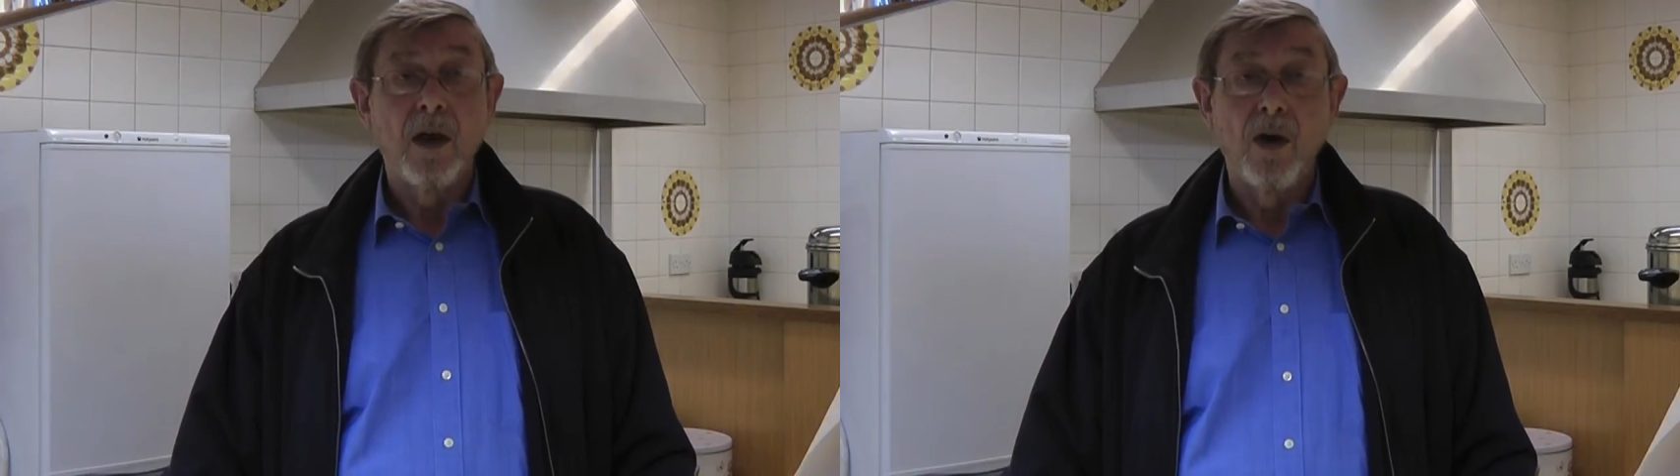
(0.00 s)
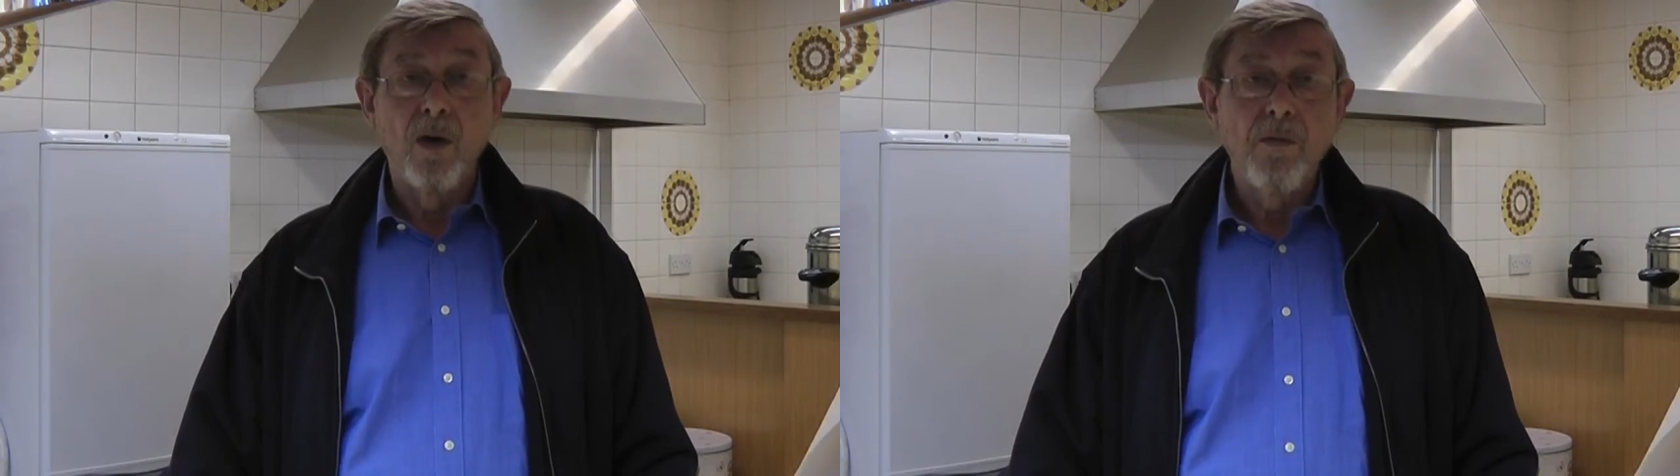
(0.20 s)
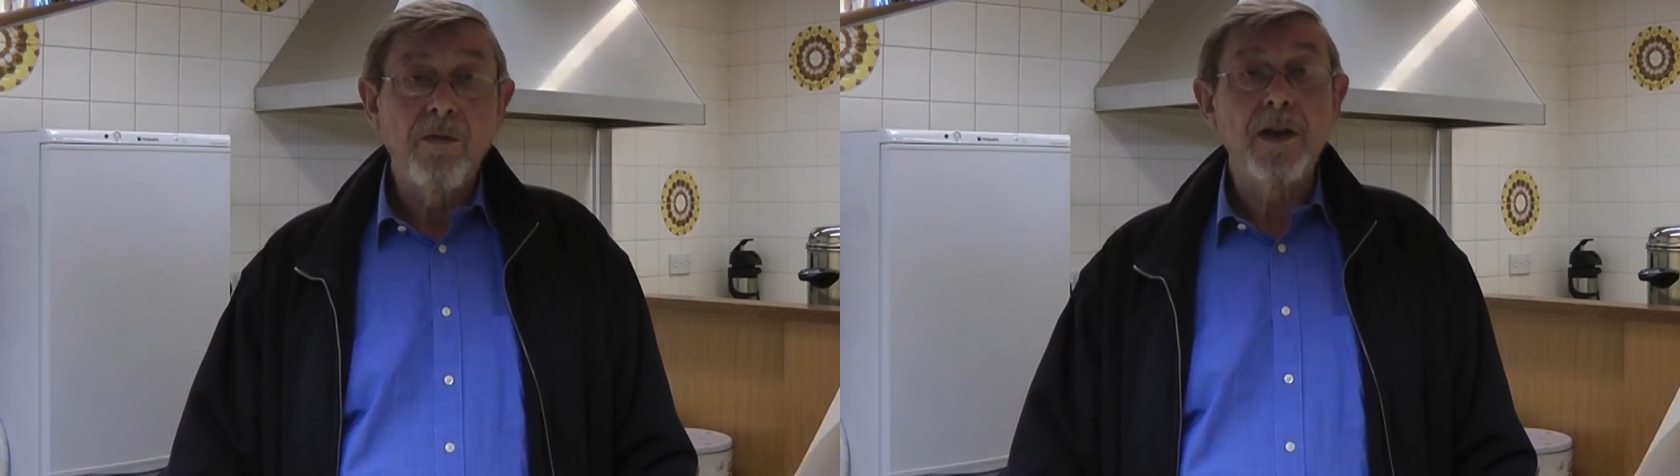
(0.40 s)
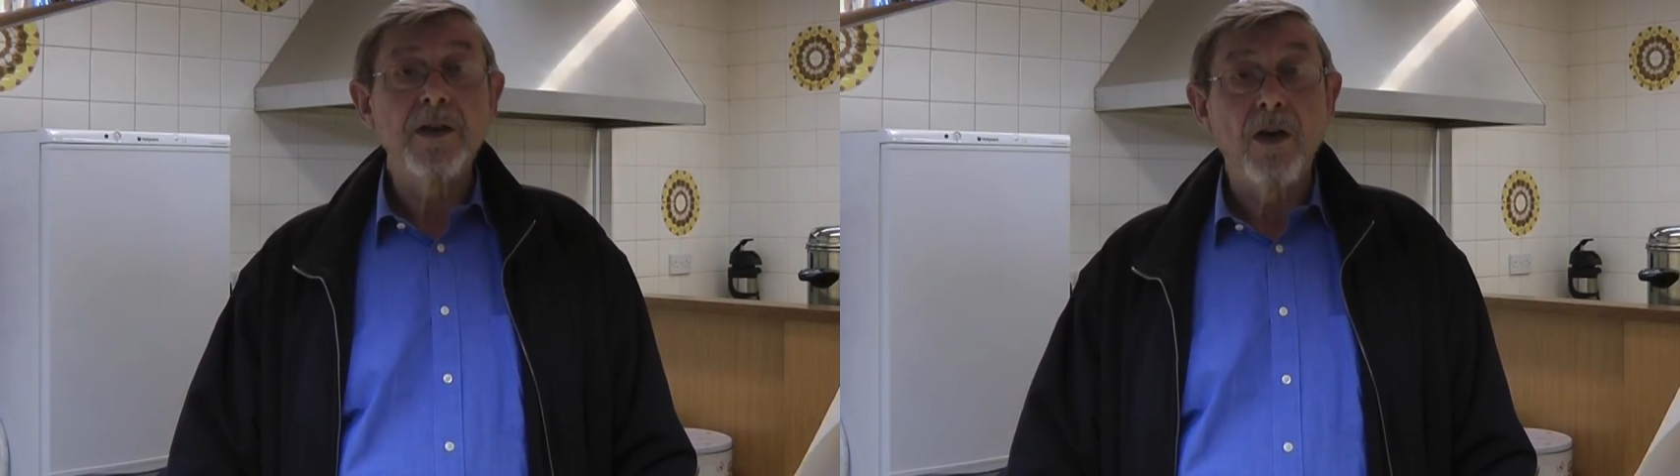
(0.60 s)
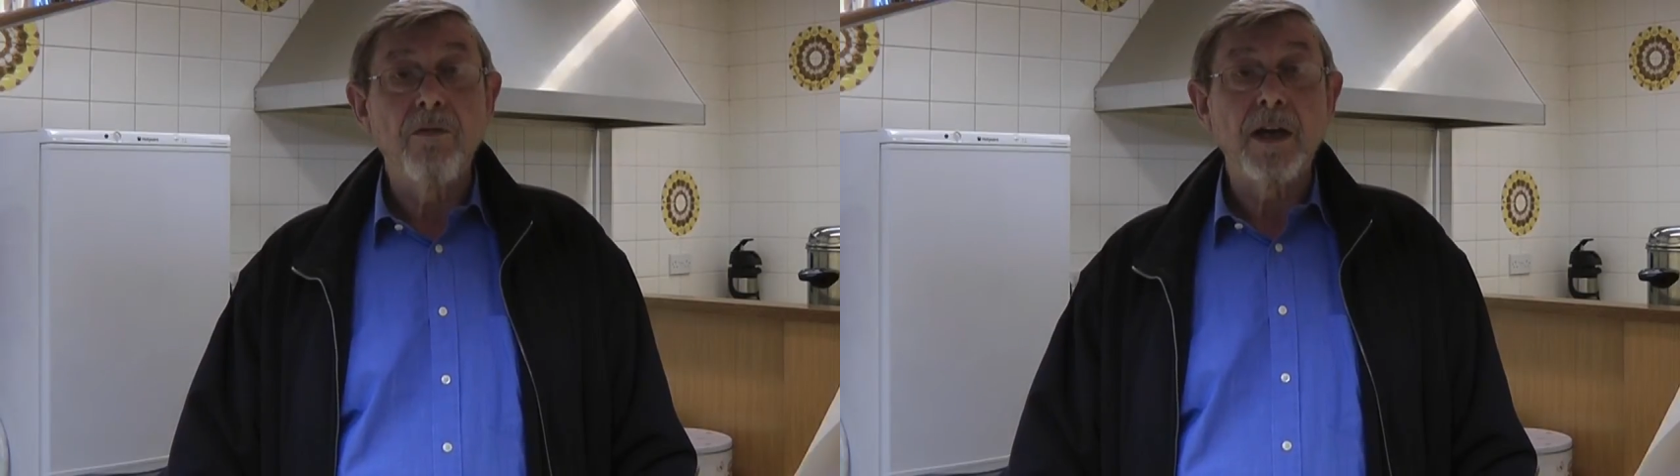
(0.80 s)
over
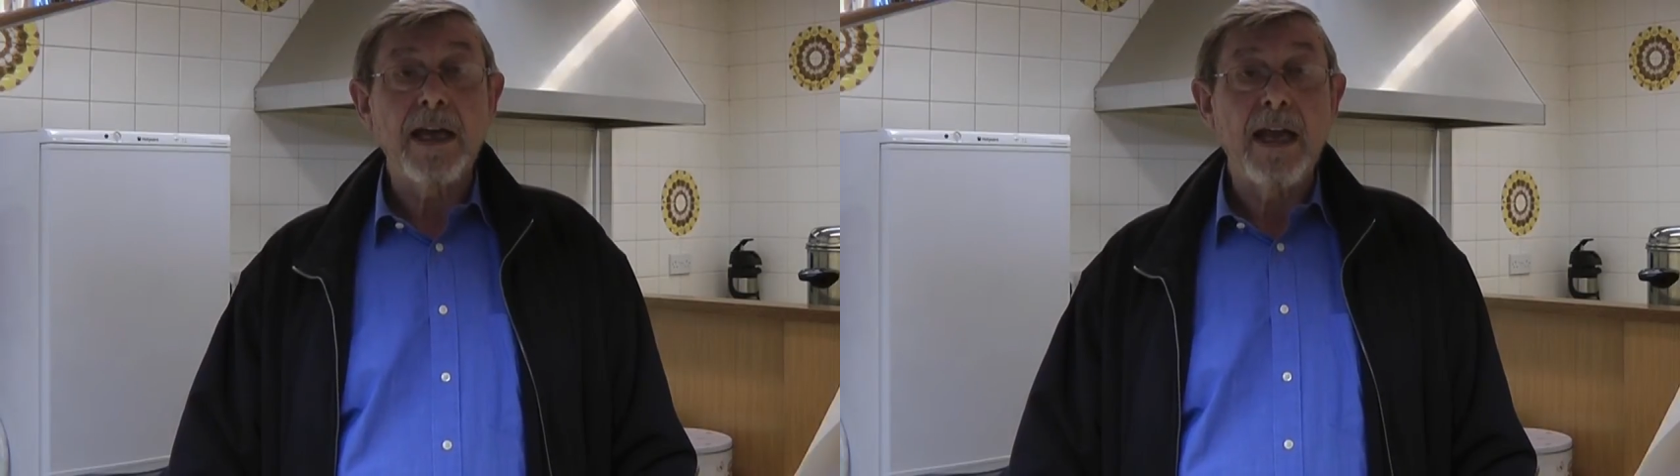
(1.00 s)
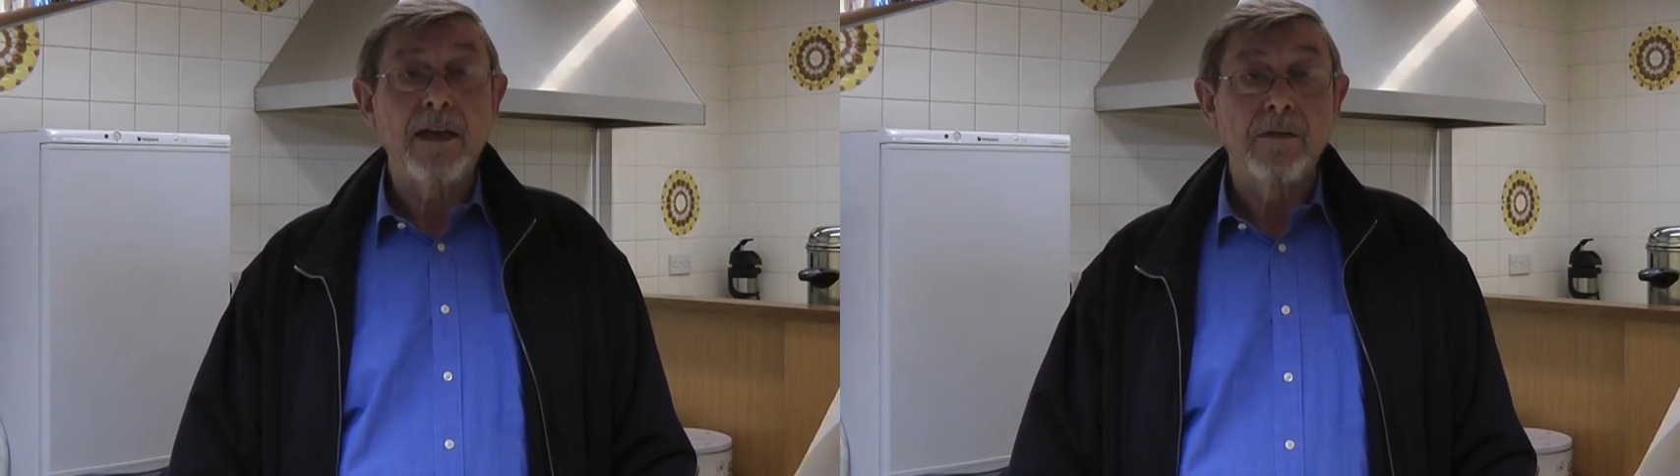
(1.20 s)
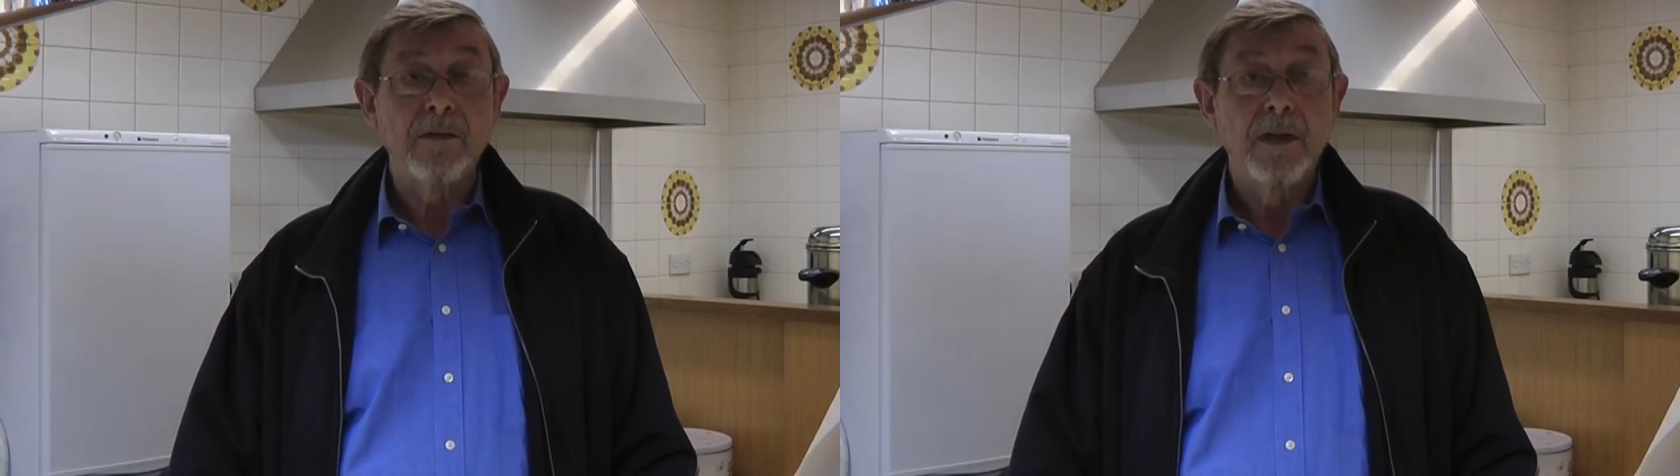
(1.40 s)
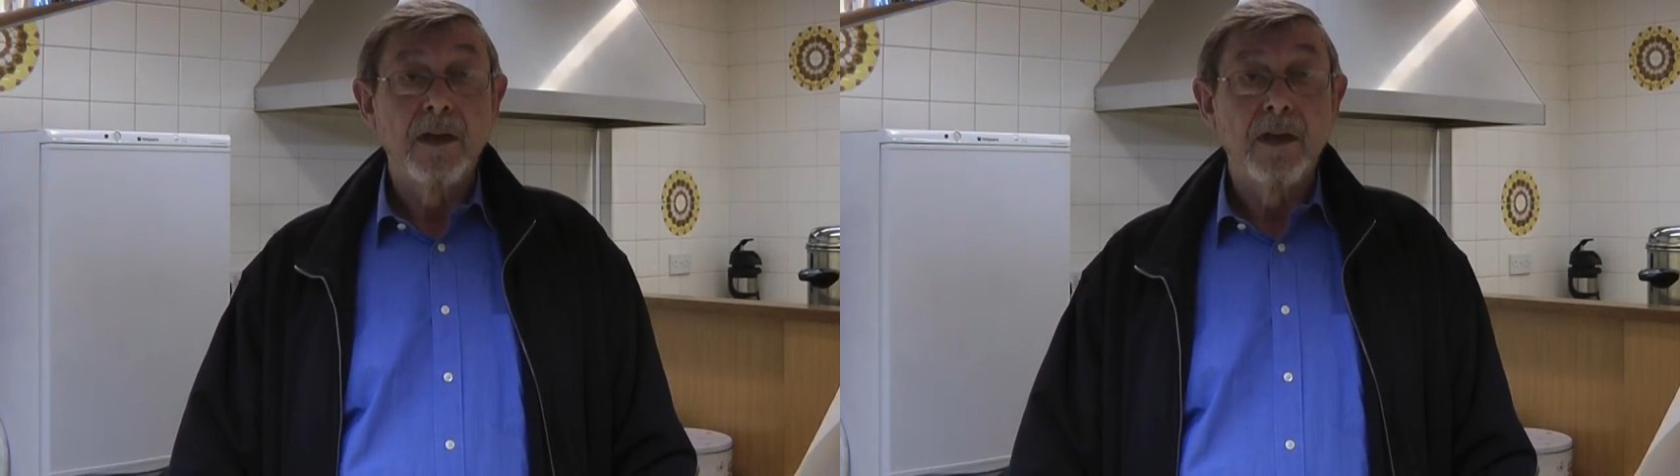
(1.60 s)
and over again,